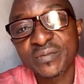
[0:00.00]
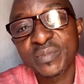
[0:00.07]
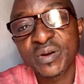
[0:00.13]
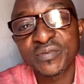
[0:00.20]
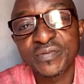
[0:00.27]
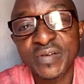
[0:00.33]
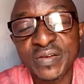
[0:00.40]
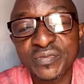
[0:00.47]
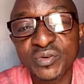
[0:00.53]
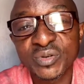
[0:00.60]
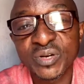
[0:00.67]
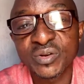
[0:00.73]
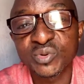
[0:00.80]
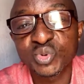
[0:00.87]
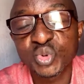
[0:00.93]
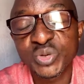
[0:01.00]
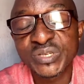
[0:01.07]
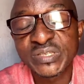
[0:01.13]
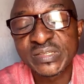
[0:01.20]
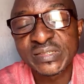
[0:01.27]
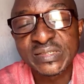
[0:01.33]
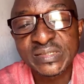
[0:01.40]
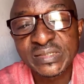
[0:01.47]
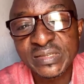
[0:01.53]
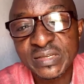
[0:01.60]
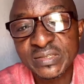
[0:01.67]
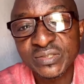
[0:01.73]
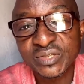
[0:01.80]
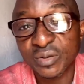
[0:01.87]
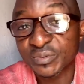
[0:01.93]
about
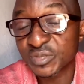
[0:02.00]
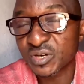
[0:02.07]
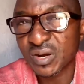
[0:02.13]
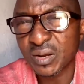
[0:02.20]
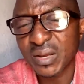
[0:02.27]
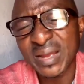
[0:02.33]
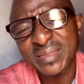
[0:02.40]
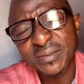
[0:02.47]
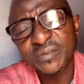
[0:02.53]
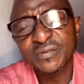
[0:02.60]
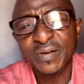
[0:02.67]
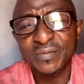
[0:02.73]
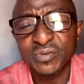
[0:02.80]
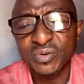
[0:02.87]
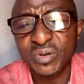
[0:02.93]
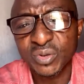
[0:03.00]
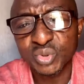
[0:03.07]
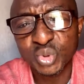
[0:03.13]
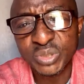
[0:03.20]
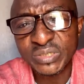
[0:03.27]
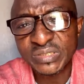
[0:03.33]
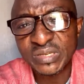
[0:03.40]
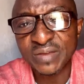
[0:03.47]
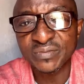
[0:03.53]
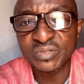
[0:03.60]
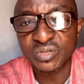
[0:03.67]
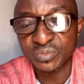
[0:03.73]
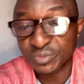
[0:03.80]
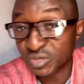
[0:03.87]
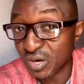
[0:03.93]
526 subscribers. I think 527
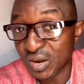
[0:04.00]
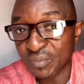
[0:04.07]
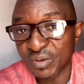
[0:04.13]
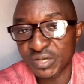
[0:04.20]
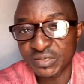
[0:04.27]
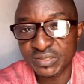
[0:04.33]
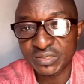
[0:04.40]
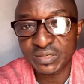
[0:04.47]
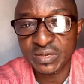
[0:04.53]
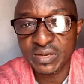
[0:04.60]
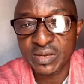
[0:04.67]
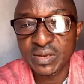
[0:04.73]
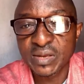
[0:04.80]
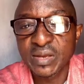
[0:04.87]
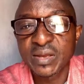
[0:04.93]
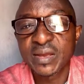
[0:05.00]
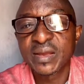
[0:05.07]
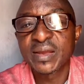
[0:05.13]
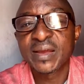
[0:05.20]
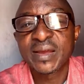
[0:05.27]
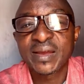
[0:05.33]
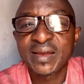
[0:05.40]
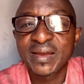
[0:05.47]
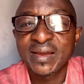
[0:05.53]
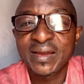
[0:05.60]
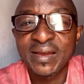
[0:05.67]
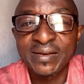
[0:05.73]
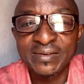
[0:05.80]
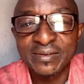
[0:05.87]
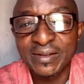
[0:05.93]
subscribers,
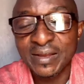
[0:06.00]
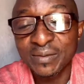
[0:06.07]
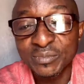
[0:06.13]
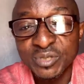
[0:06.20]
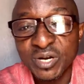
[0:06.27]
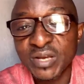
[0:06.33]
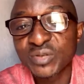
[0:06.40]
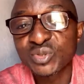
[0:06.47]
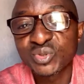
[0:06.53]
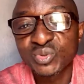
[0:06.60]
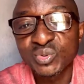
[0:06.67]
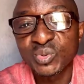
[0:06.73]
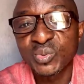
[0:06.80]
and I'm trying to